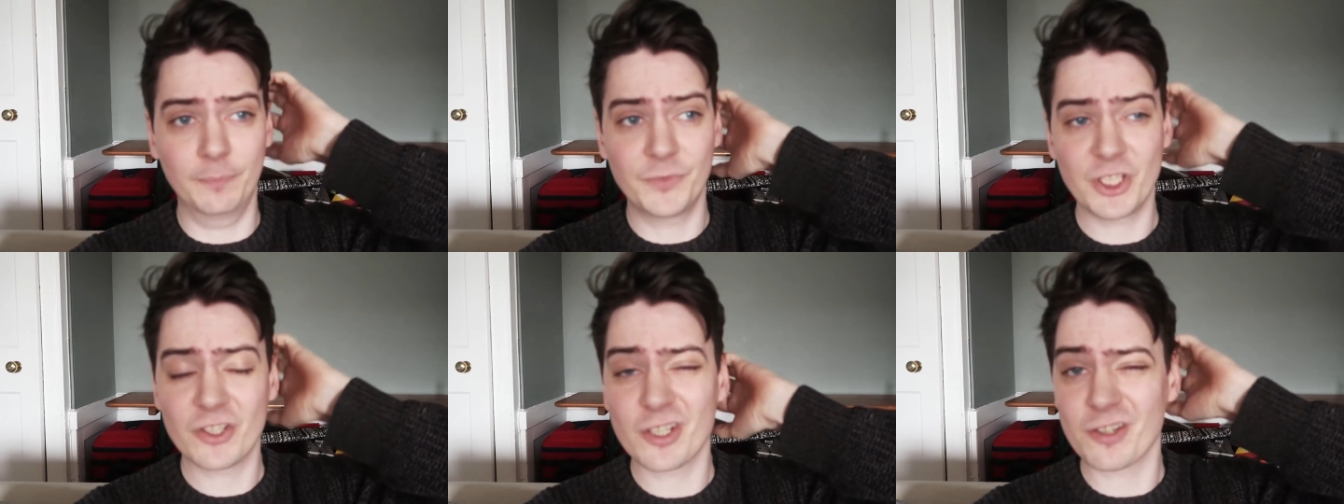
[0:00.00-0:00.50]

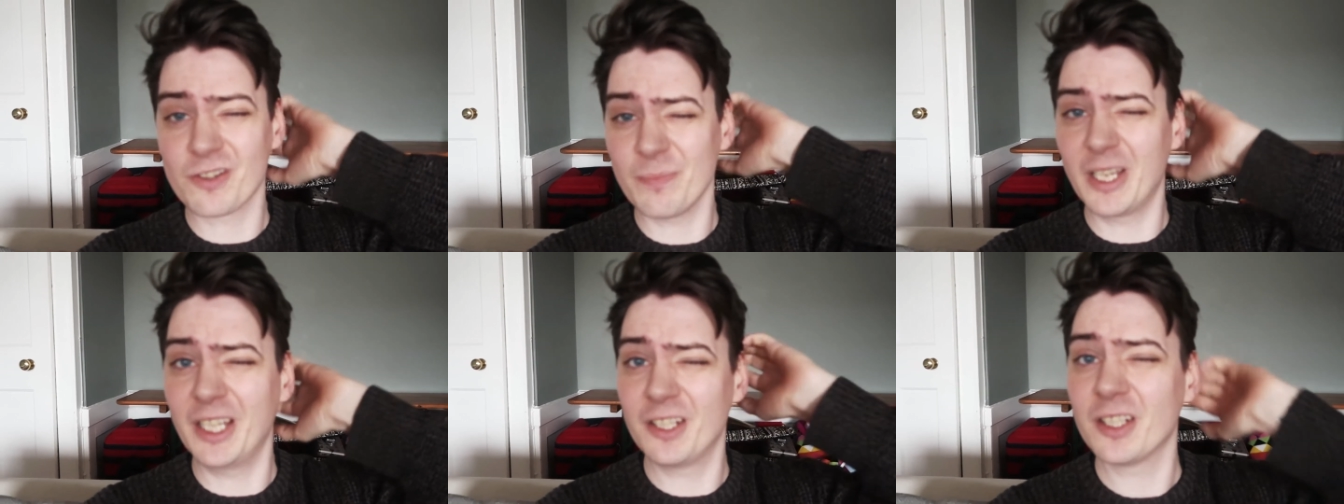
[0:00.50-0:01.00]
decisions
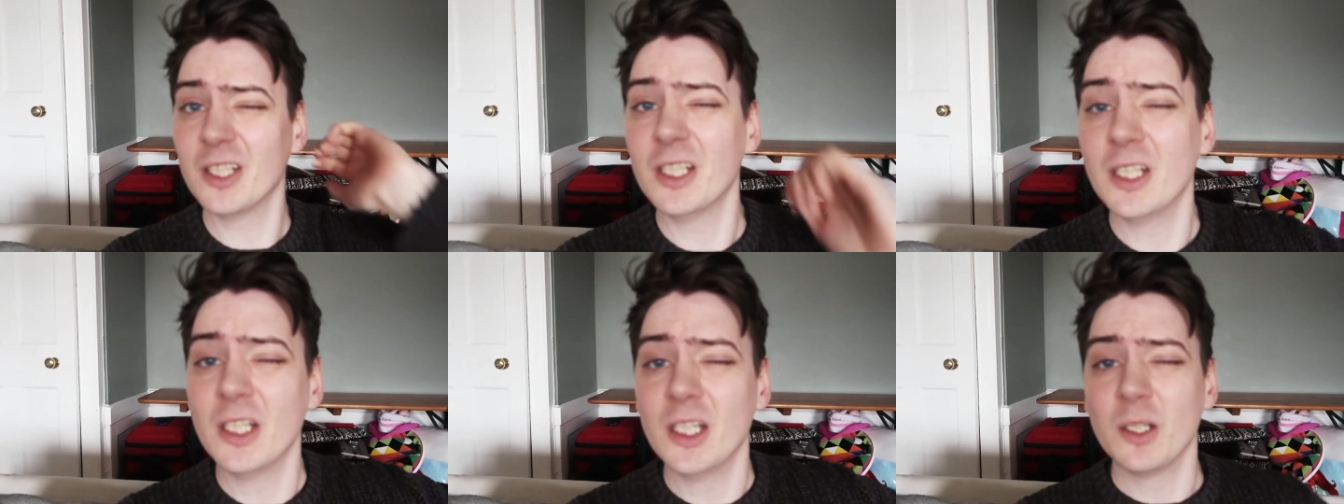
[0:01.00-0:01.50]
made
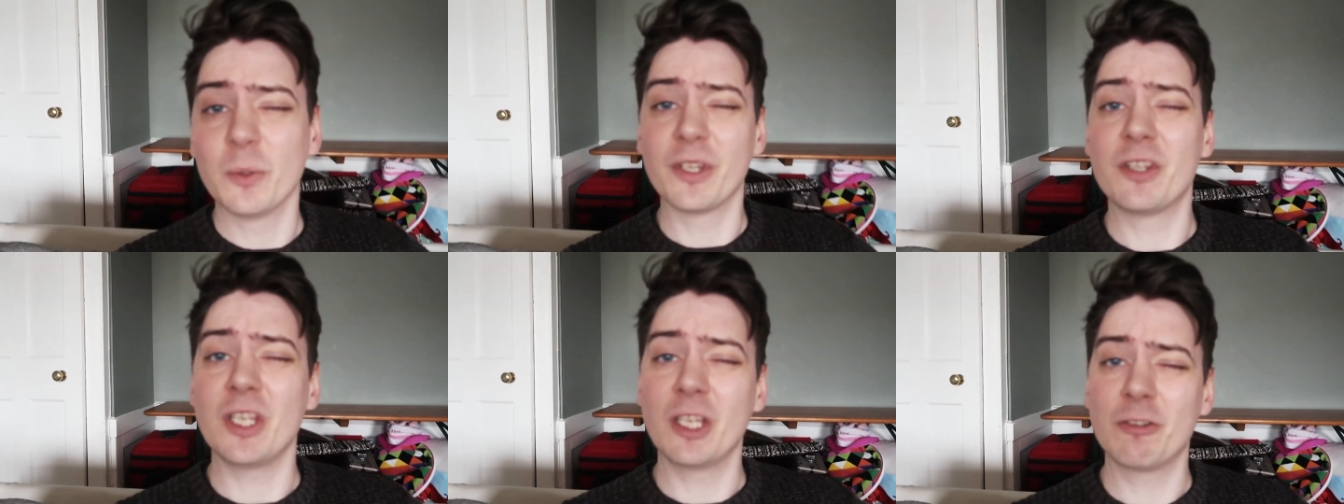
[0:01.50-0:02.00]
with
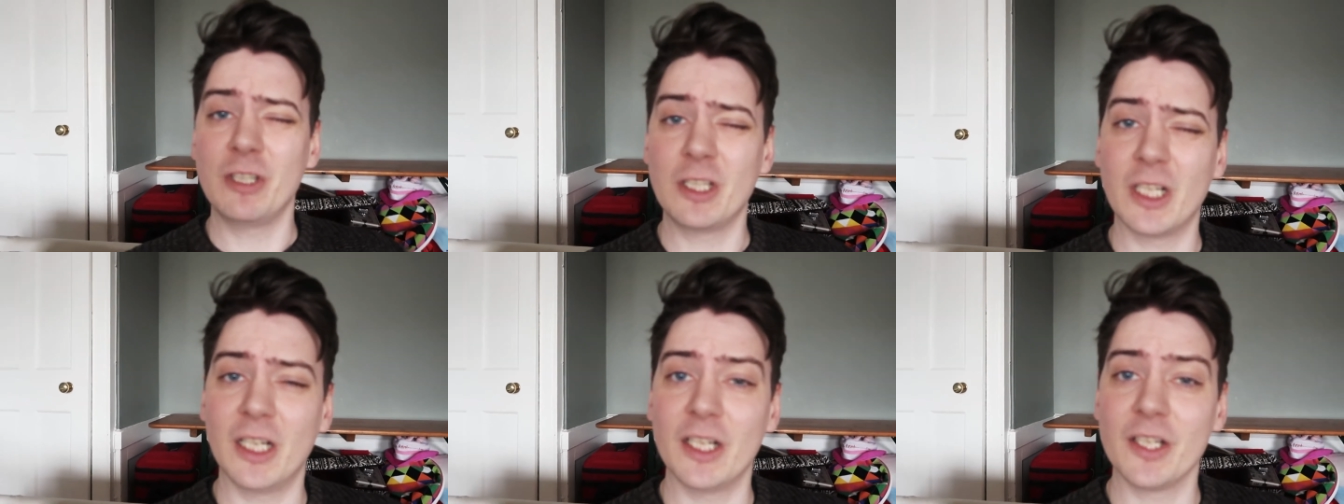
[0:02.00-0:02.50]
the Deer Green
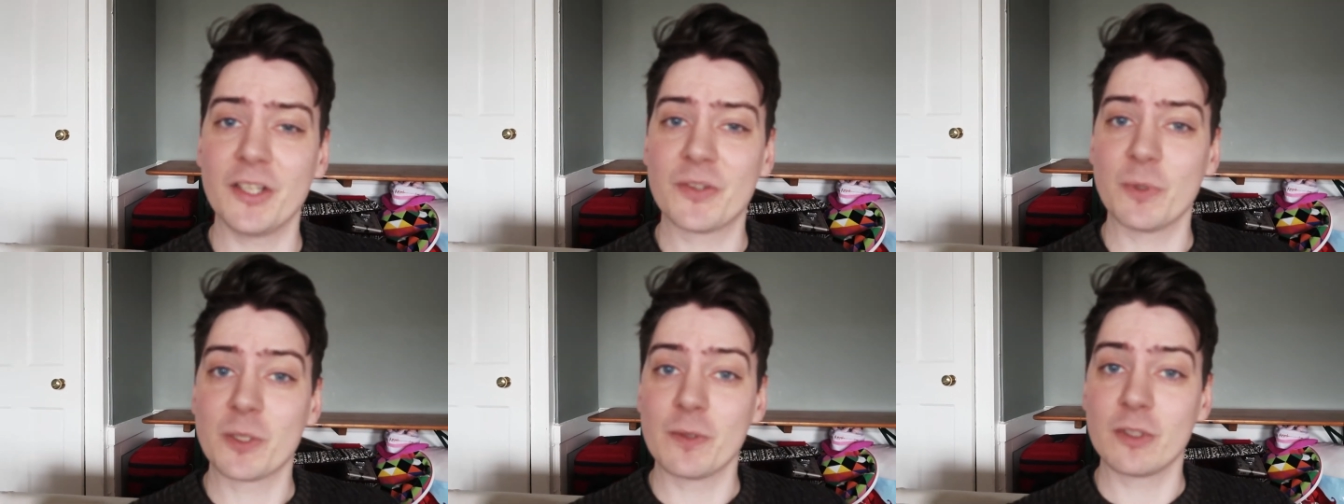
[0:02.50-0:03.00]

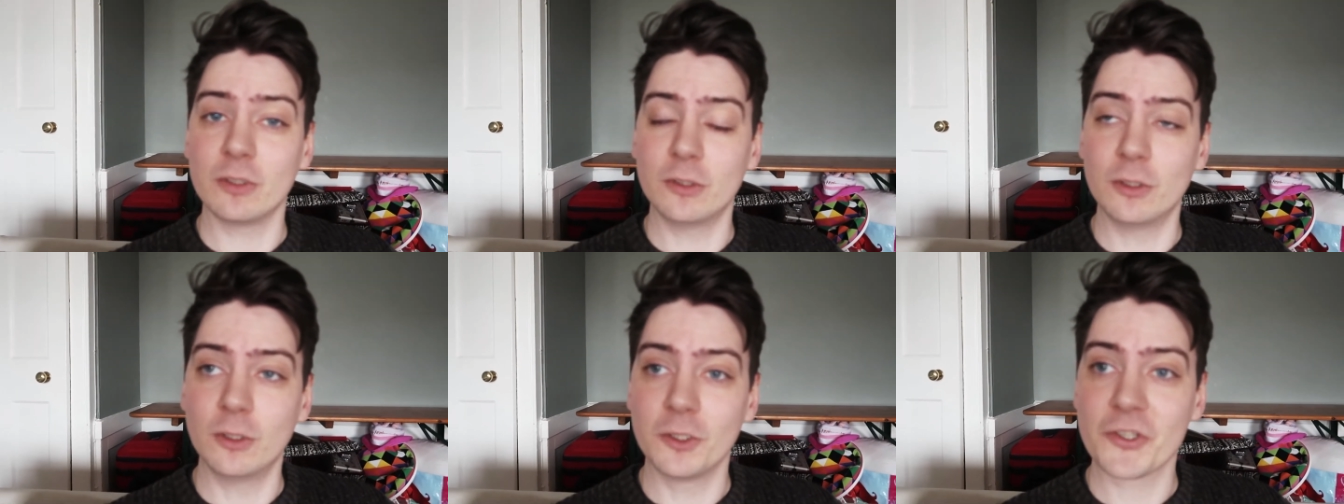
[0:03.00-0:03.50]
guys, which was
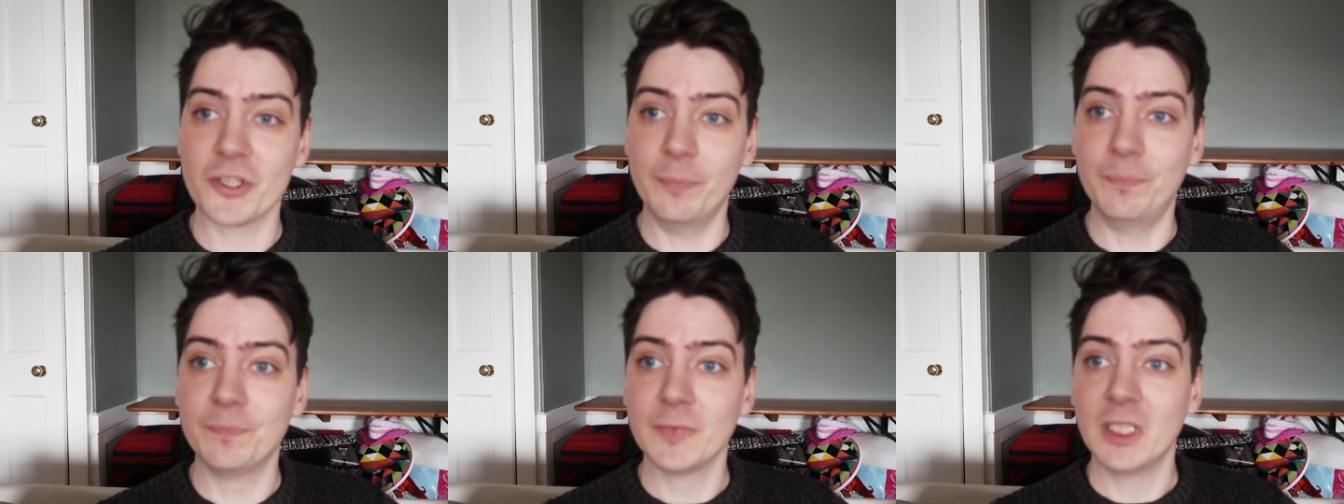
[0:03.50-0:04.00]

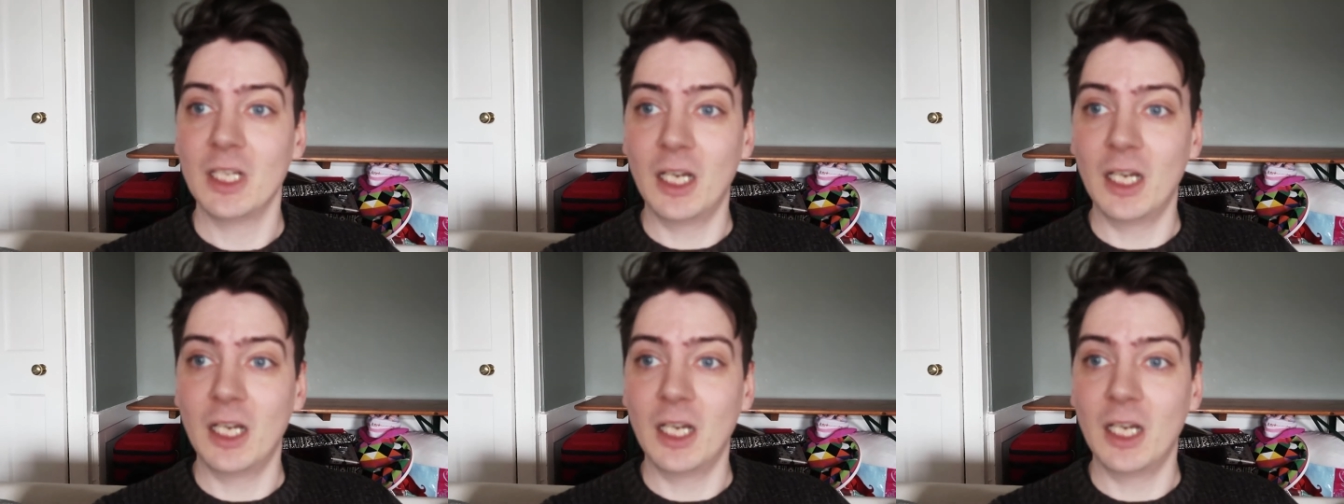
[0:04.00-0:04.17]
awesome.